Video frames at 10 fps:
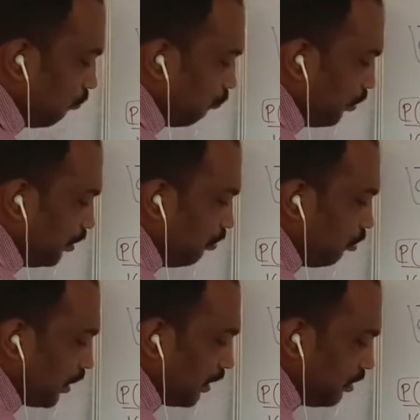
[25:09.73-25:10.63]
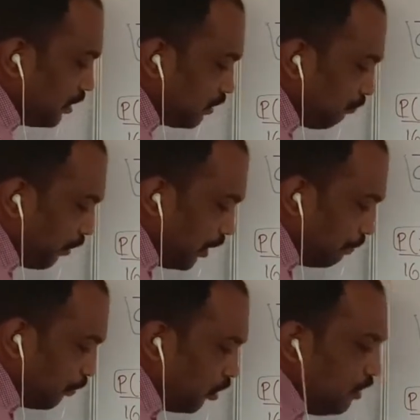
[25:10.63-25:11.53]
when you look at this
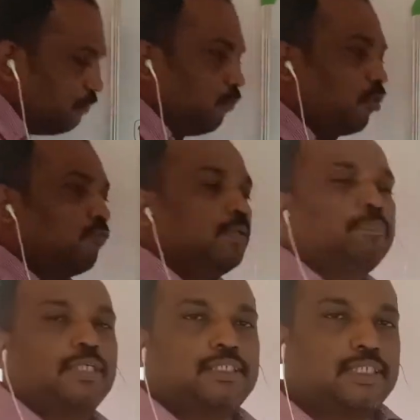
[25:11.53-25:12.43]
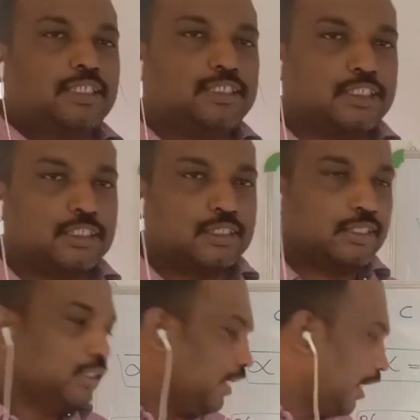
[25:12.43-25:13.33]
5.41%
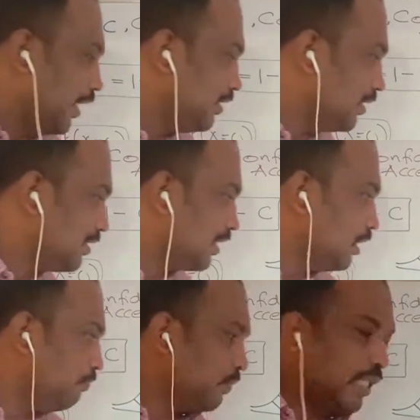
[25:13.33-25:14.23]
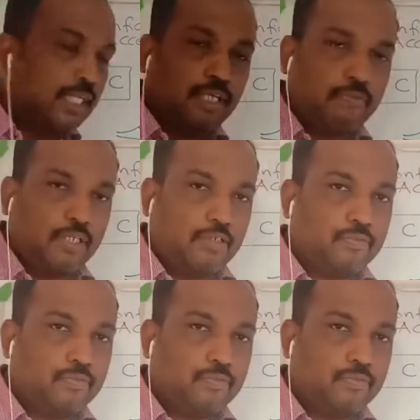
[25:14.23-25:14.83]
and the significant level,